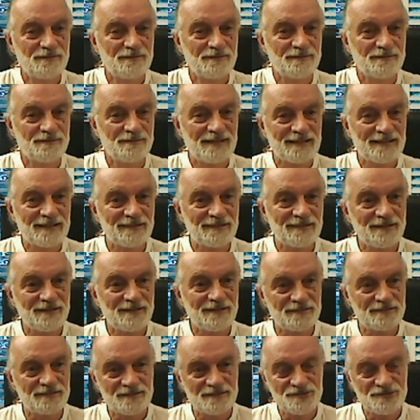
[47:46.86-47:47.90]
That
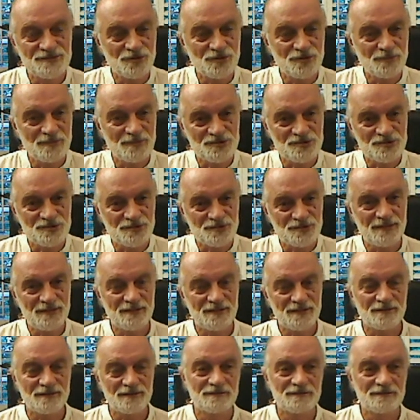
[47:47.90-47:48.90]
light is so much greater.